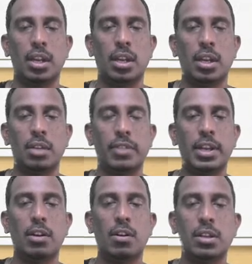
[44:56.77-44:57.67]
and
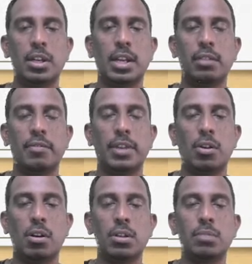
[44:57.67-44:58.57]
where heart attack, where
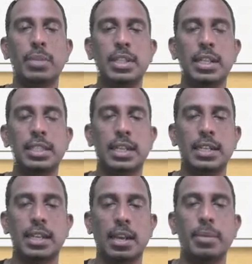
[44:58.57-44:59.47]
heart muscles
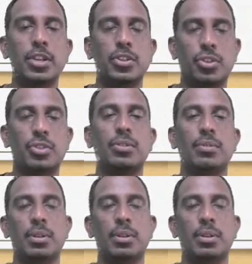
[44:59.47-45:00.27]
get damaged.